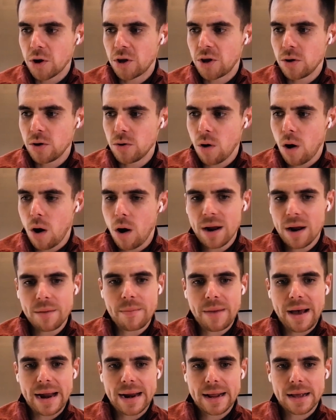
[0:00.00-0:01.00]
you
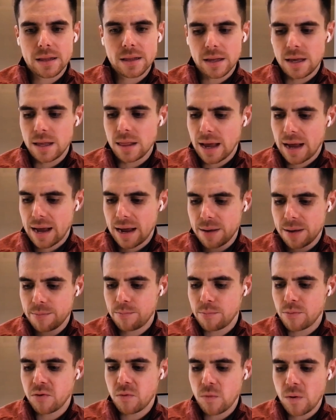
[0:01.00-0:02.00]
automatically kind of
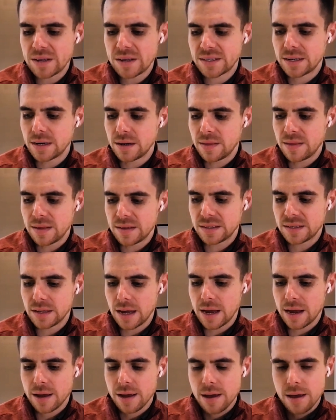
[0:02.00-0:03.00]
thrust into this
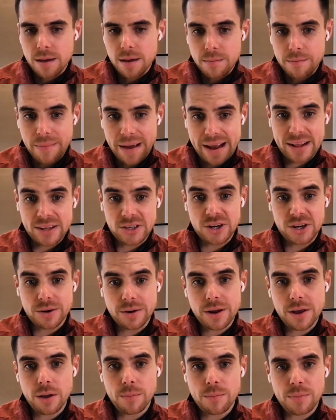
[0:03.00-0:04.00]

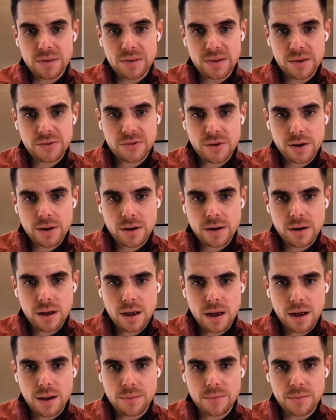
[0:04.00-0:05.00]
managerial position
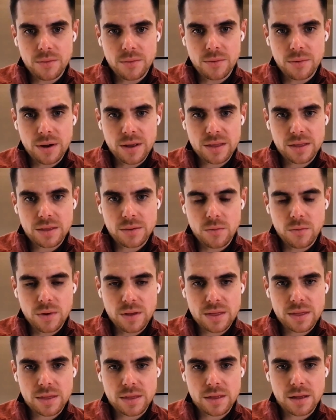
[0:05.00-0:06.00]
with
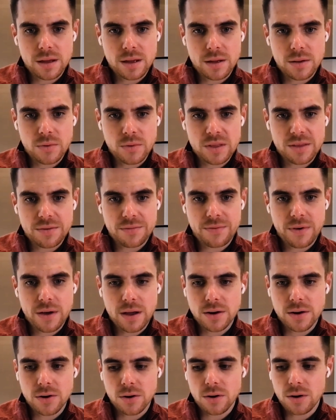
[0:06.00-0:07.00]
the
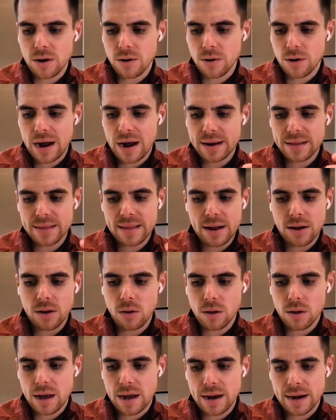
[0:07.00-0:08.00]
fund, or how did that
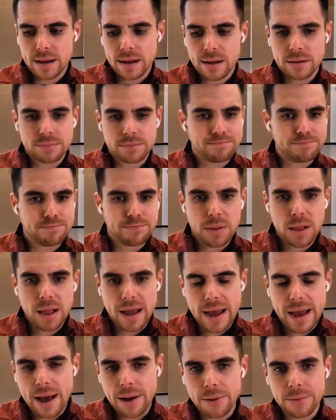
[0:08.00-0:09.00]
all kind of
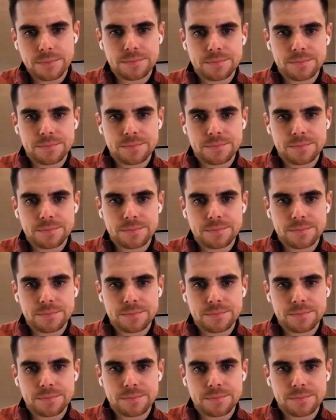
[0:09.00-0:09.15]
play out?